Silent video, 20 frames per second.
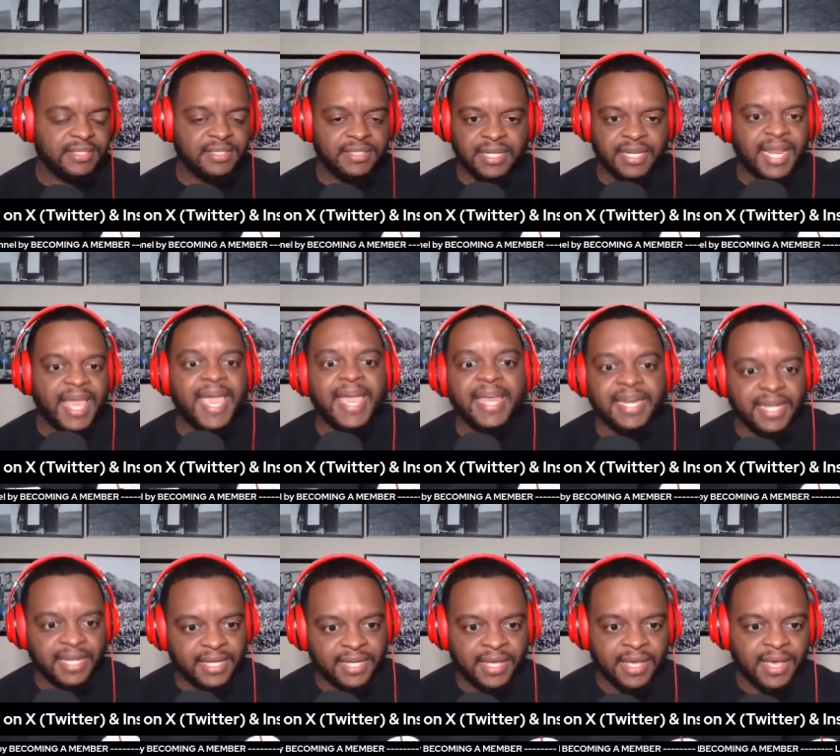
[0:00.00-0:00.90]

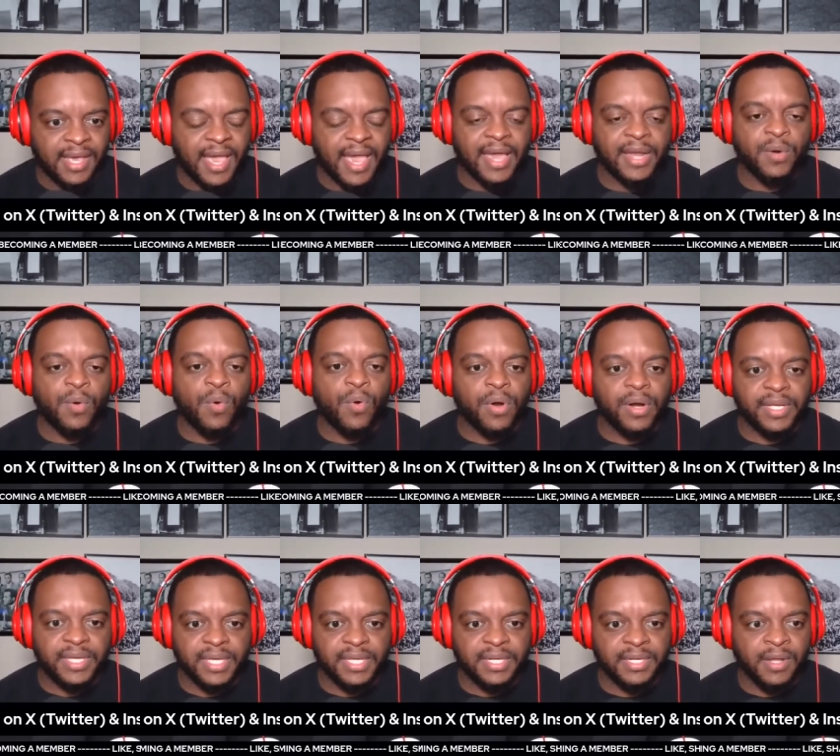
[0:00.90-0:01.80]
Lanning at
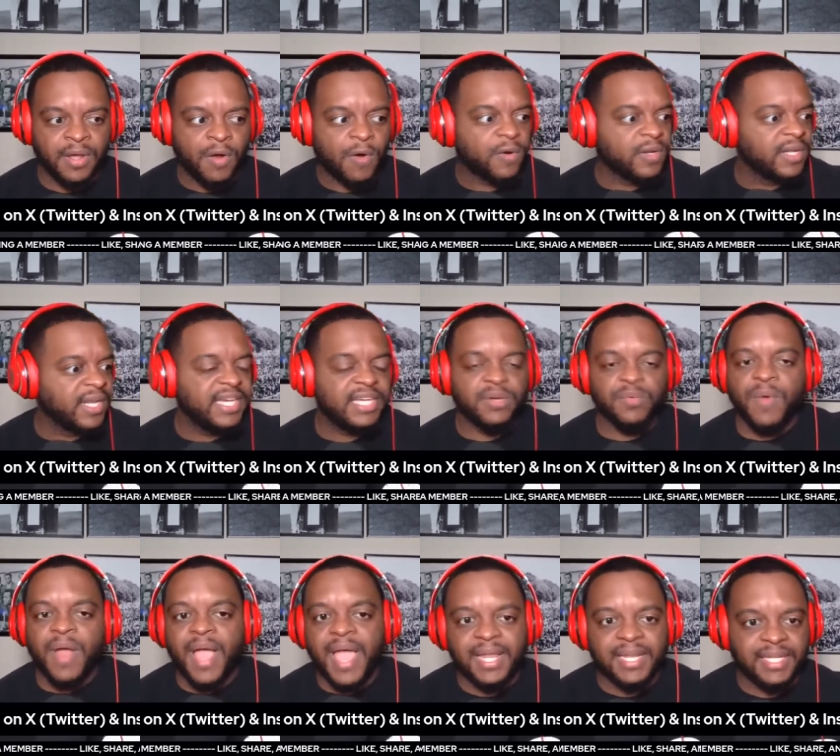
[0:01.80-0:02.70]
Oregon or Lincoln
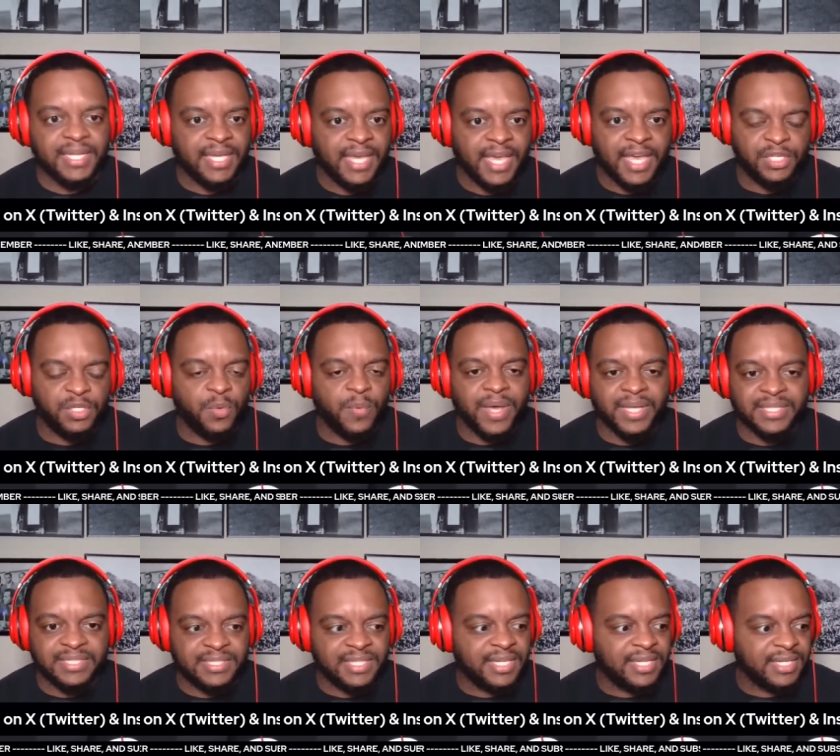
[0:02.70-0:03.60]
Riley at
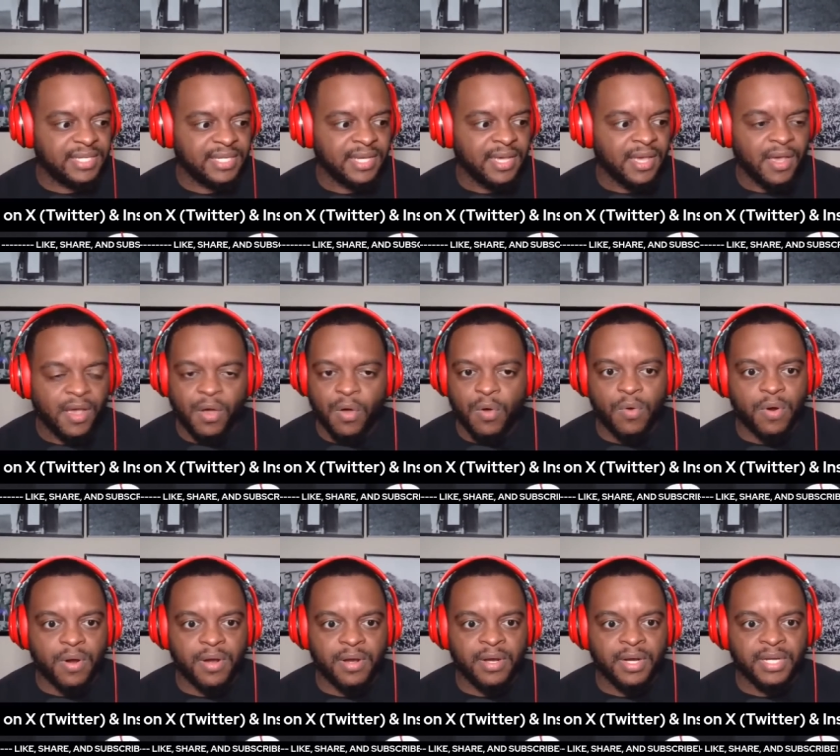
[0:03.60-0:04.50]
USC
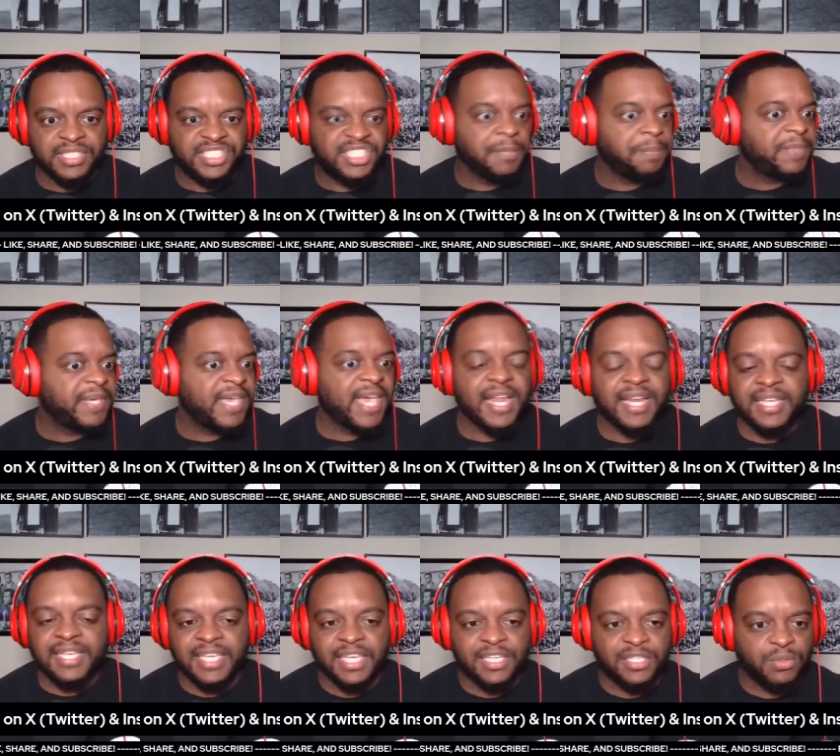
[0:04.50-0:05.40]
or Chip
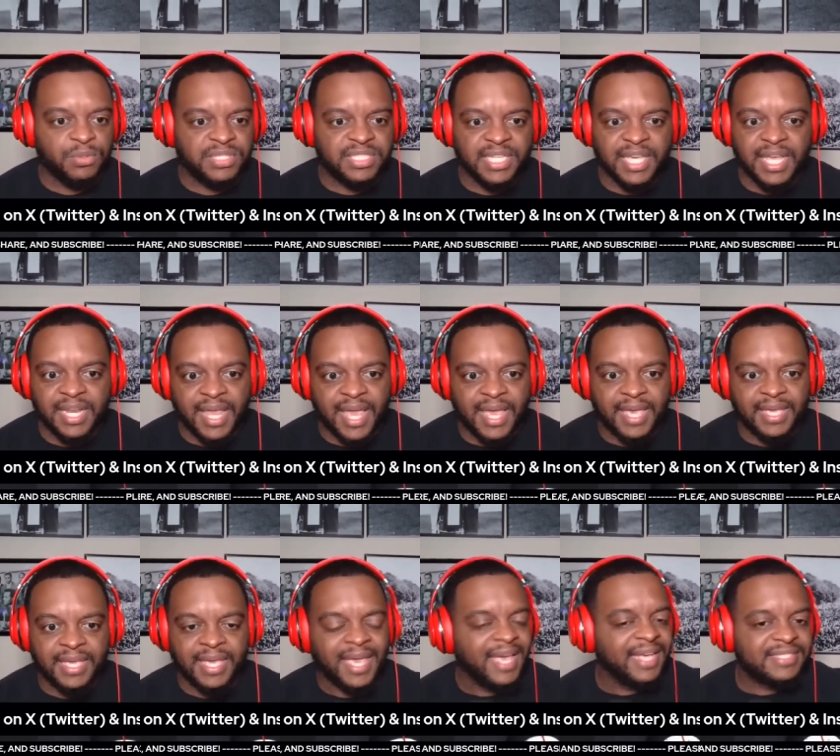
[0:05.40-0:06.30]
Kelly at UCLA,
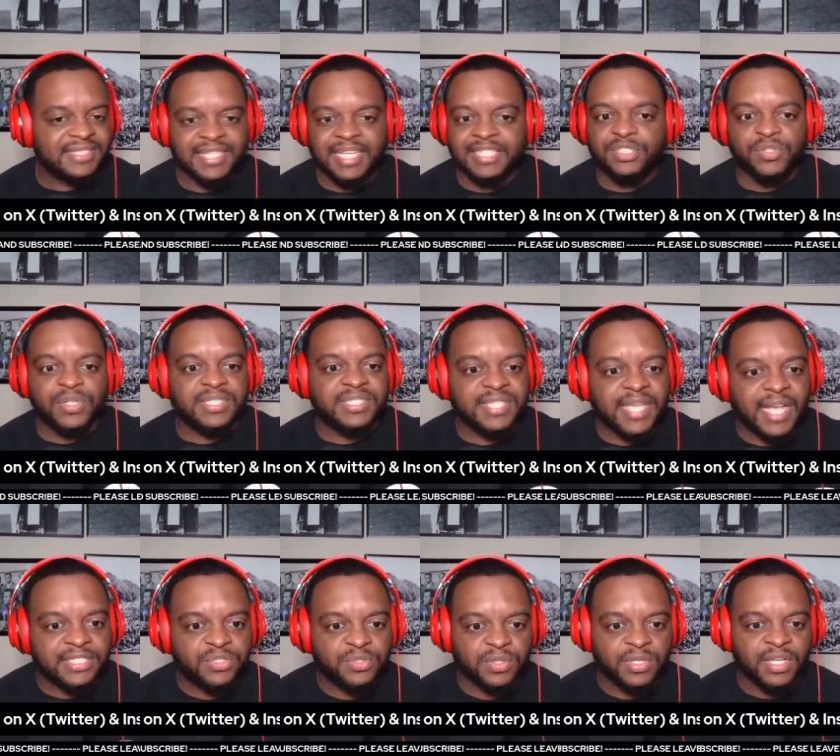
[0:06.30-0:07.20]
et cetera, et
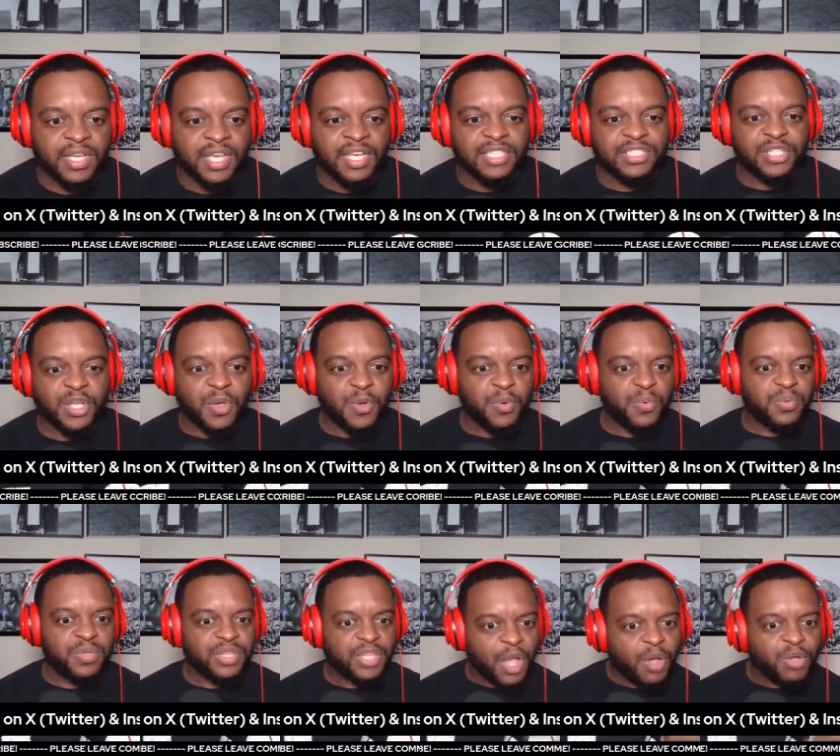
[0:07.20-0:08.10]
cetera. So
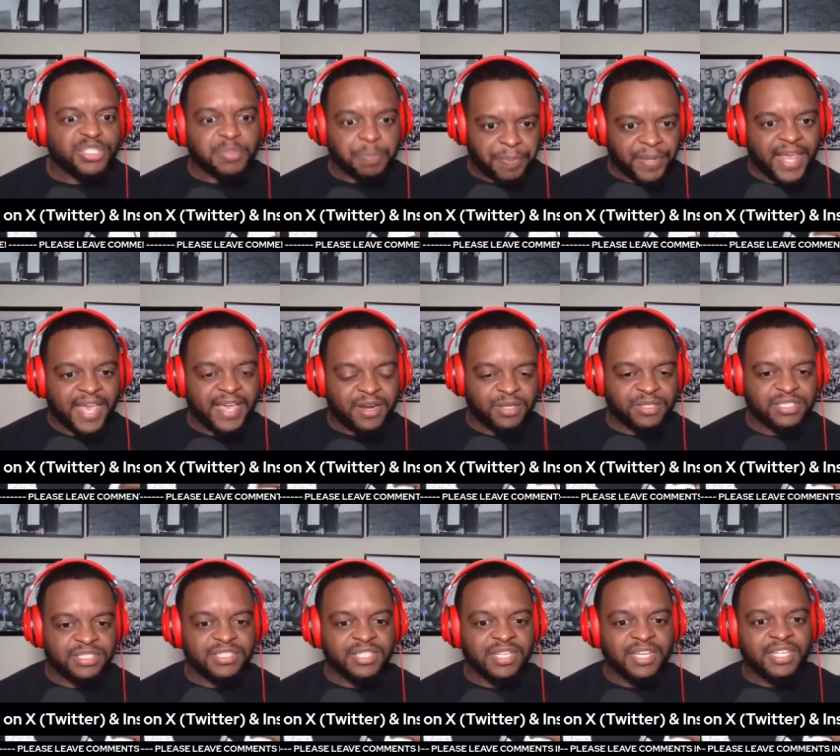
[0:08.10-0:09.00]
those
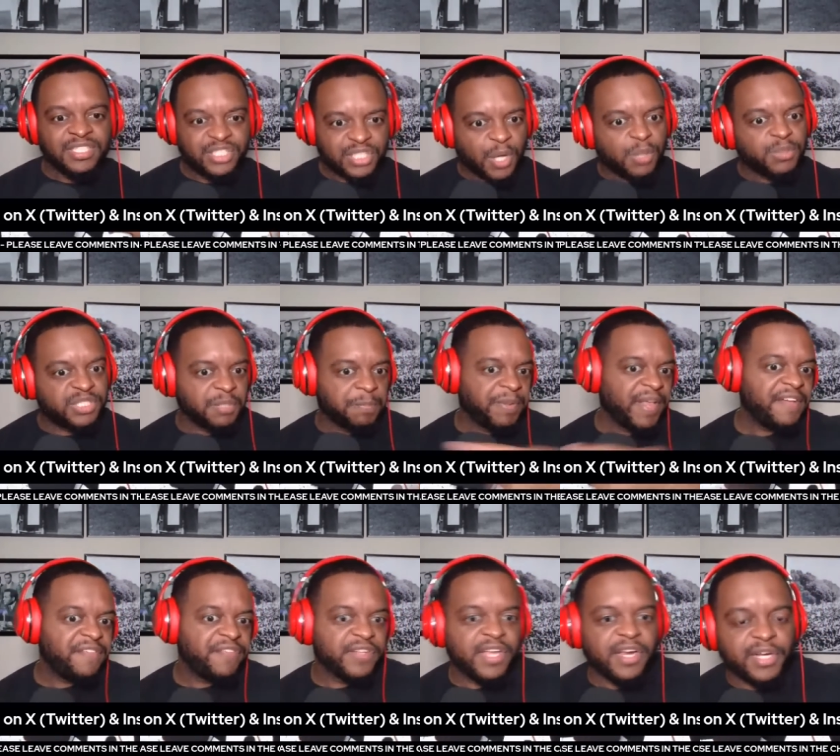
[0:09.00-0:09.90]
players chose to play
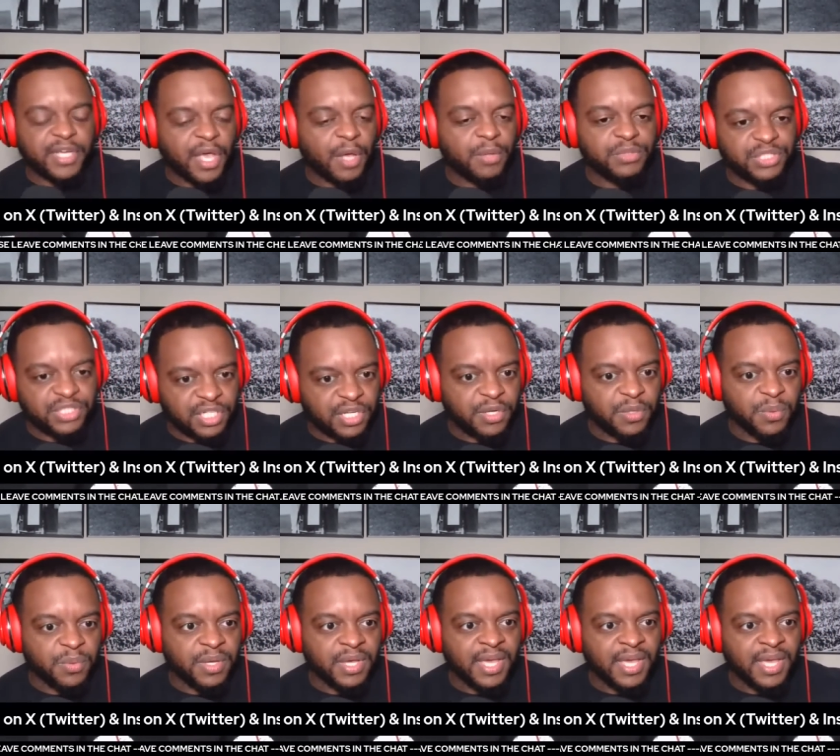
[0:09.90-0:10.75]
for their coach too.